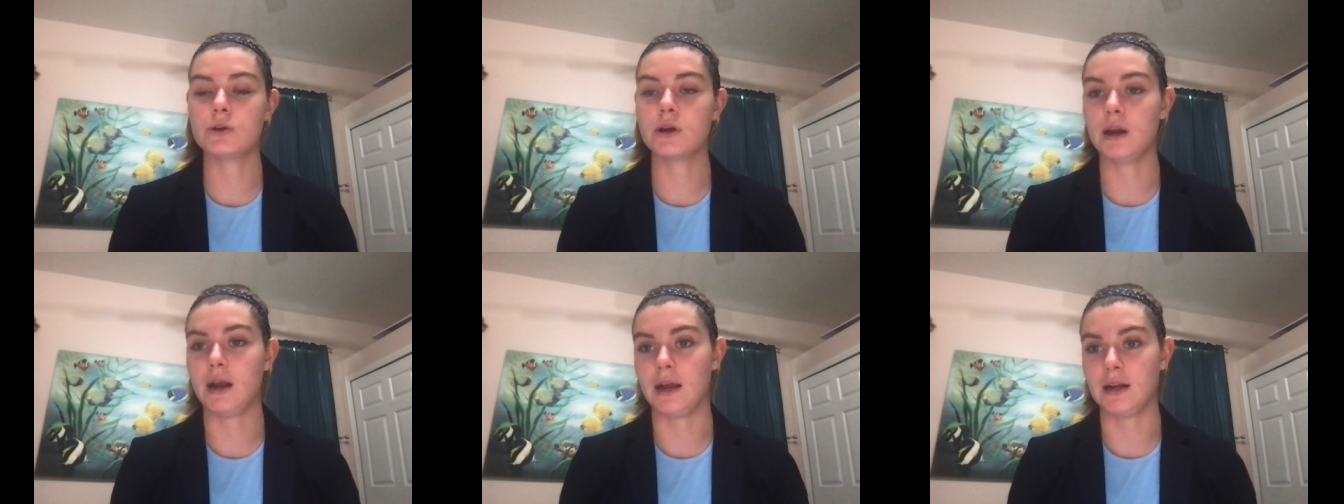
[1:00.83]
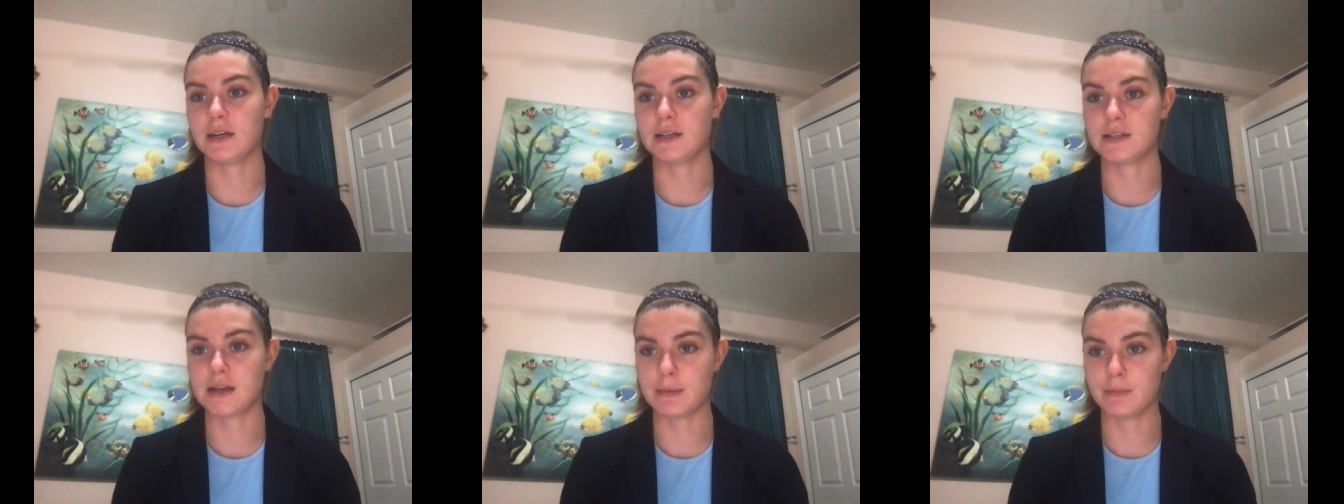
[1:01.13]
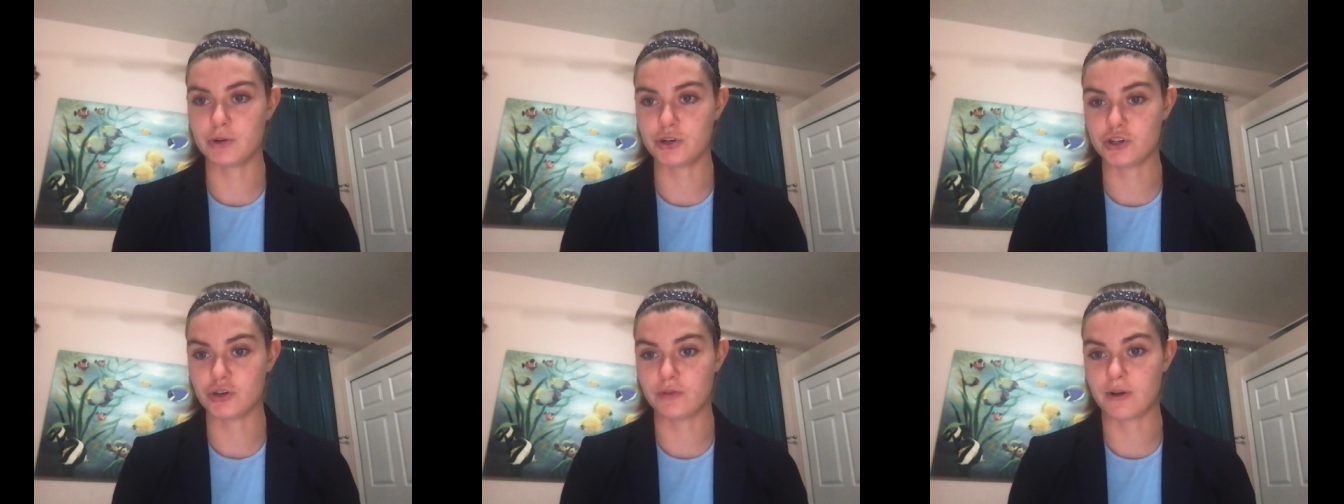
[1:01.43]
connect a
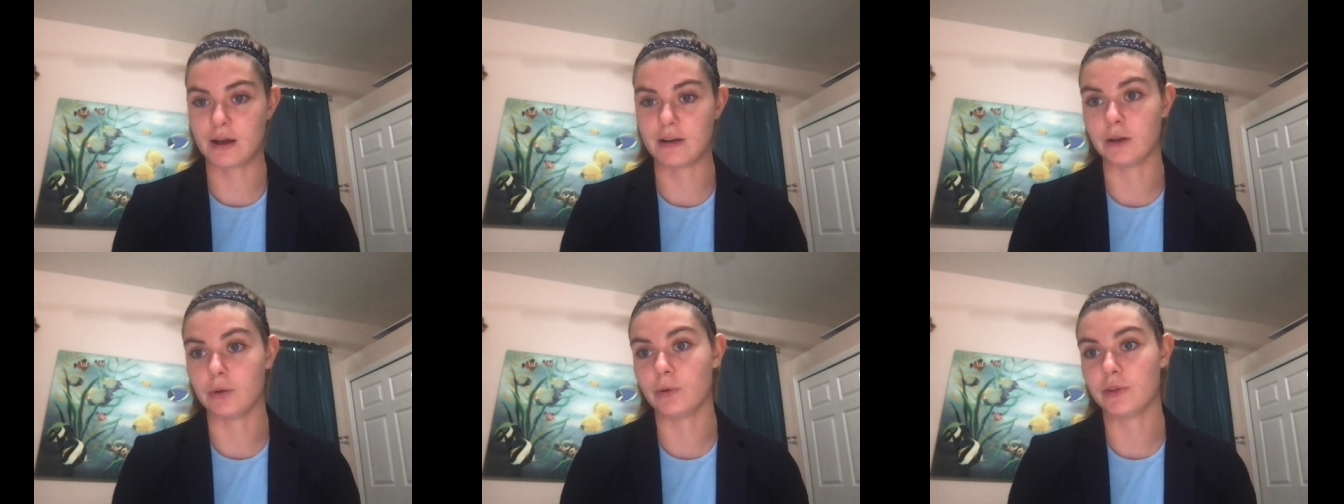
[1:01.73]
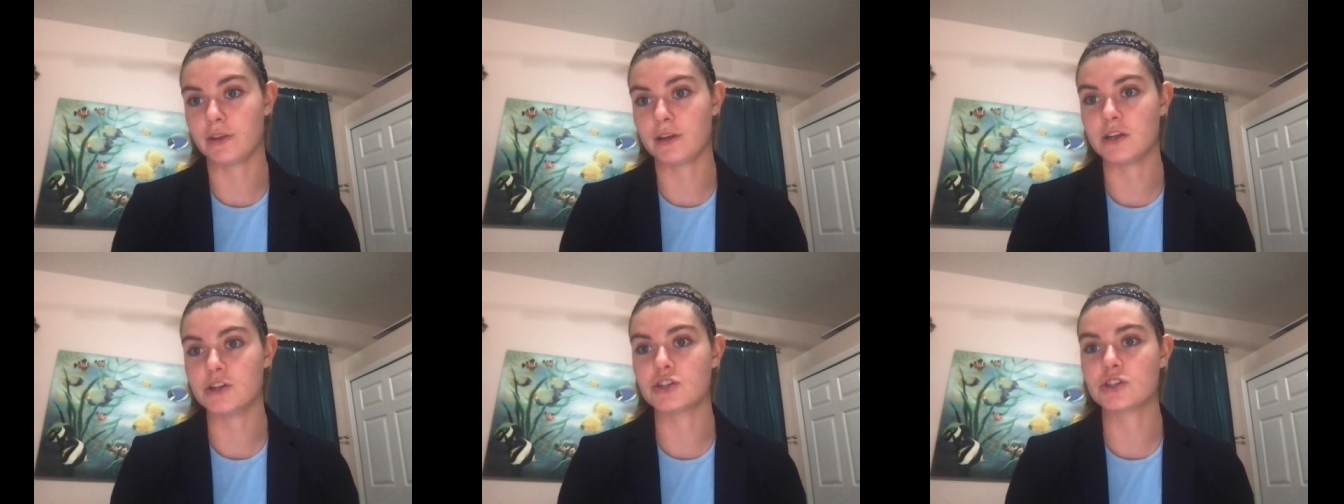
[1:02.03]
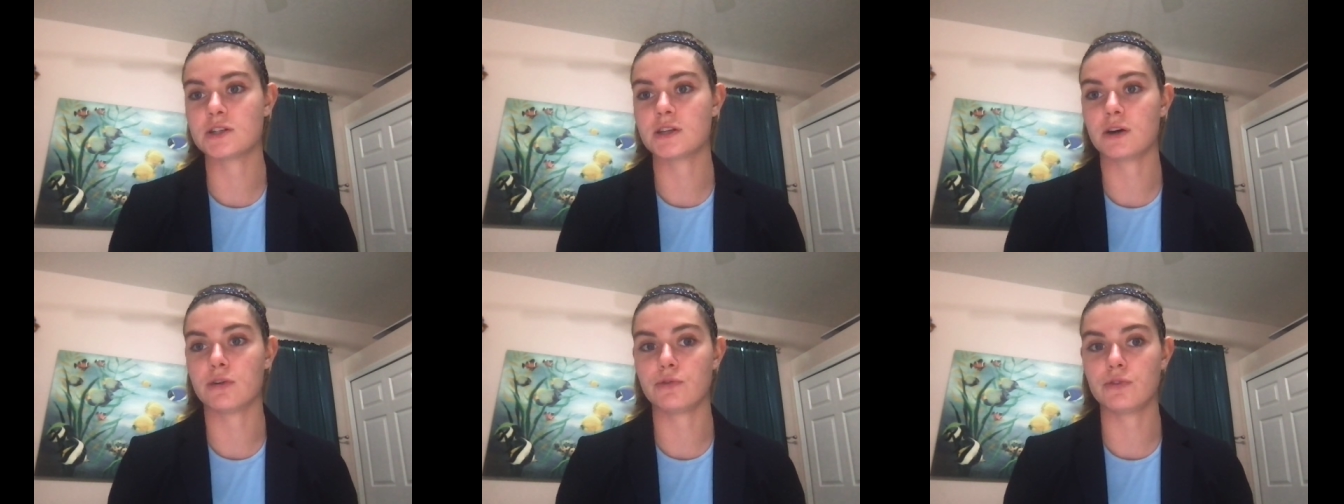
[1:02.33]
temperature value with each
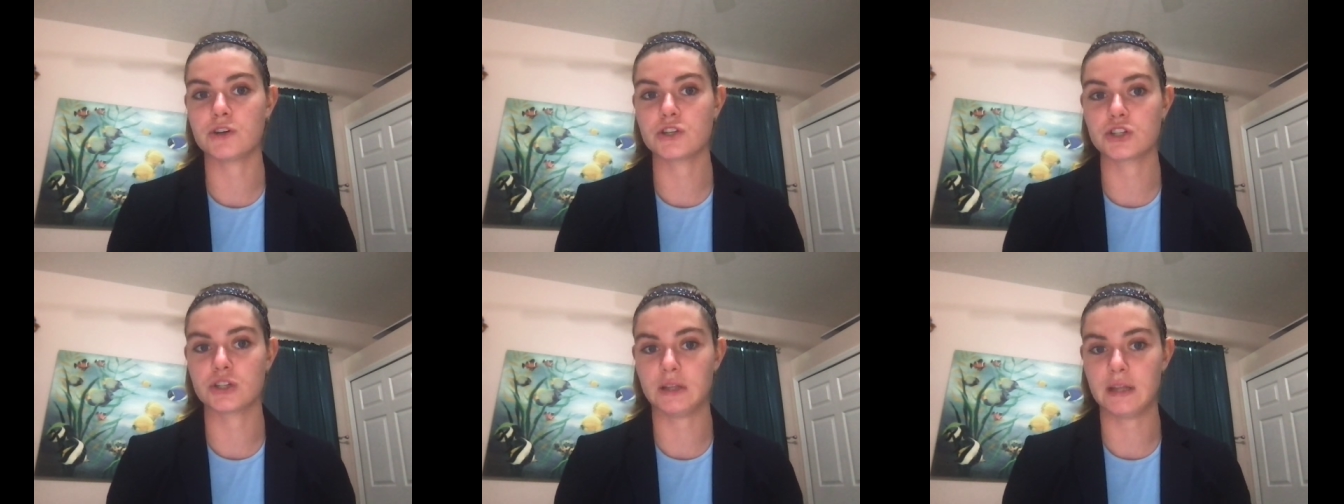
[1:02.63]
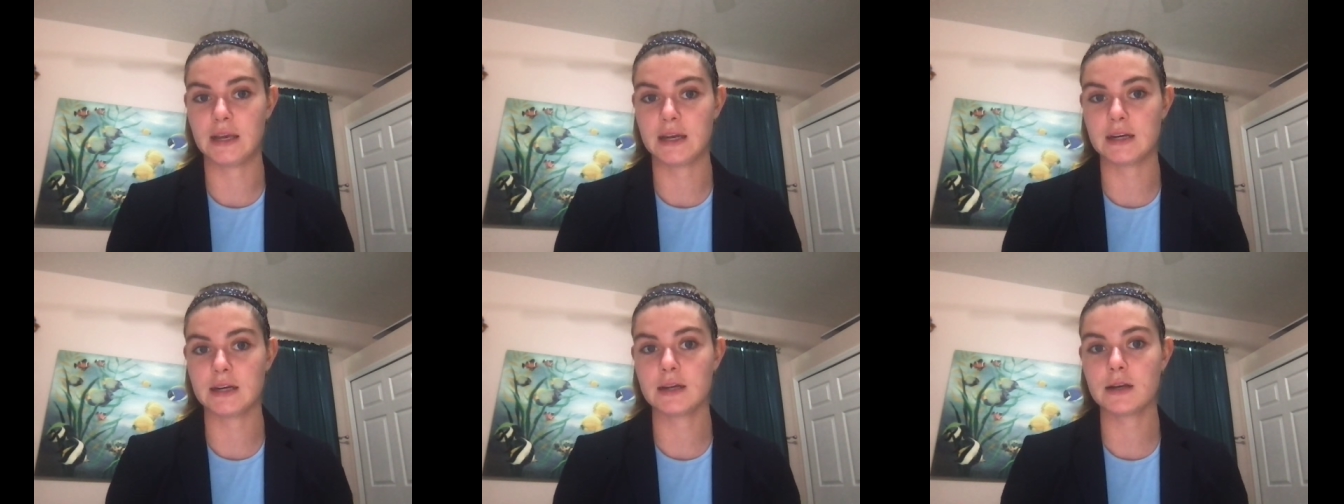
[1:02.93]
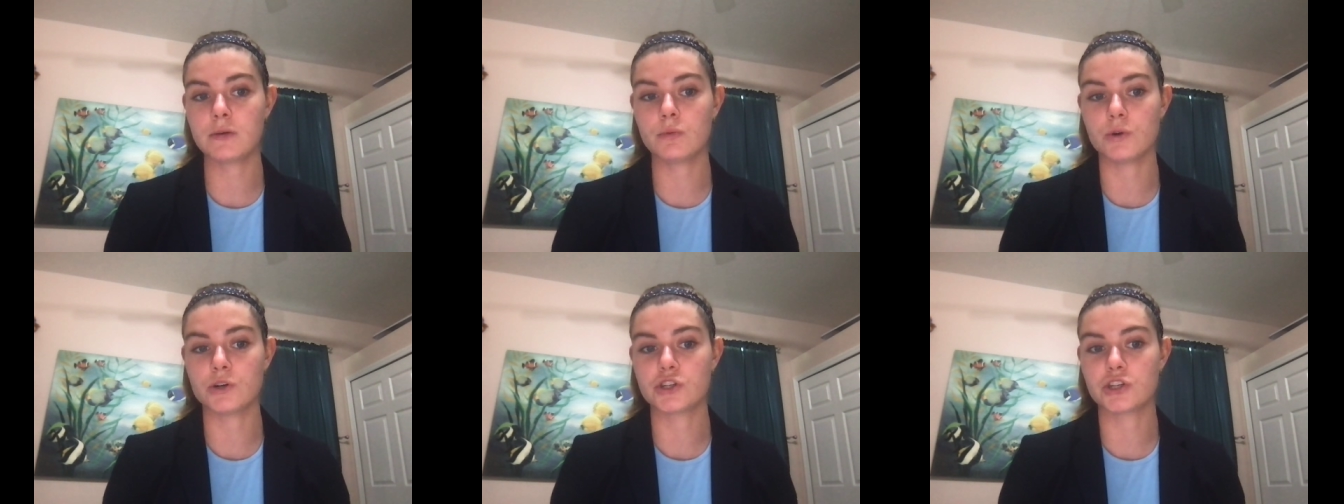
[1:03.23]
sailfish
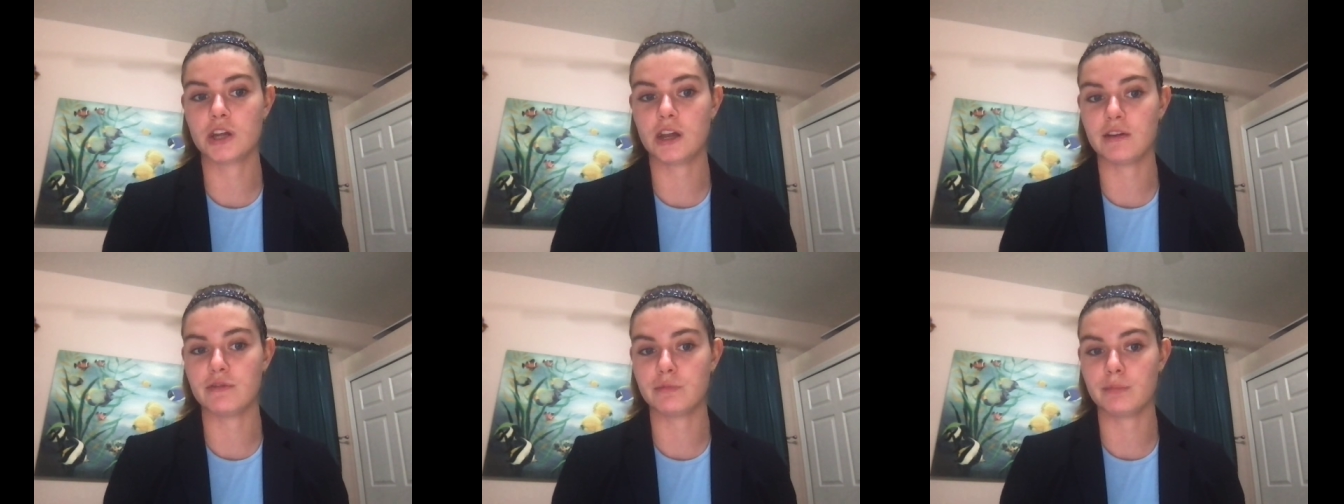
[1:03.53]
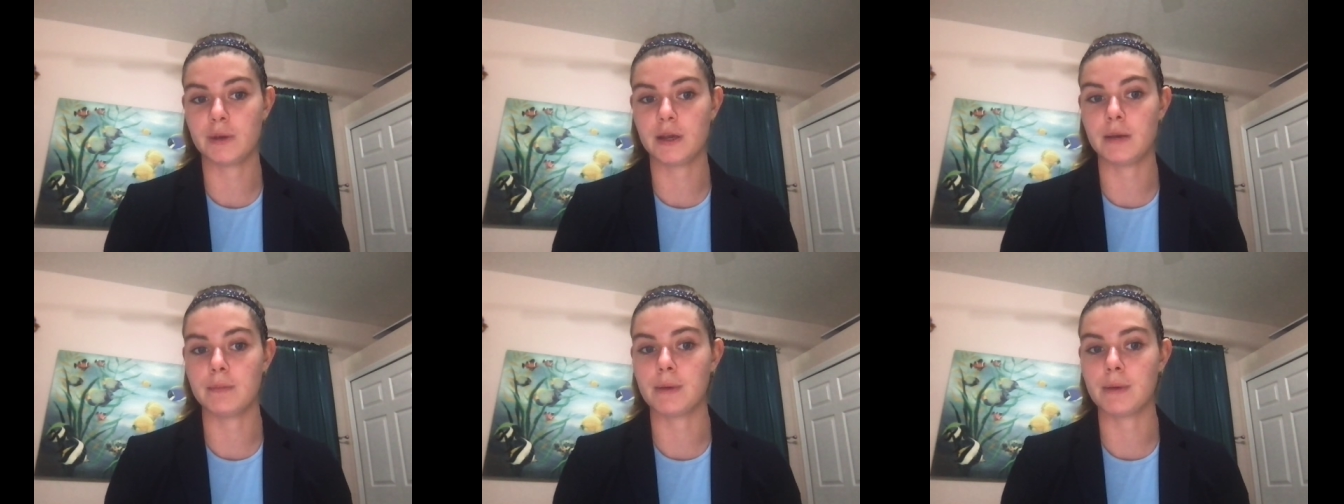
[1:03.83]
landed, which gave me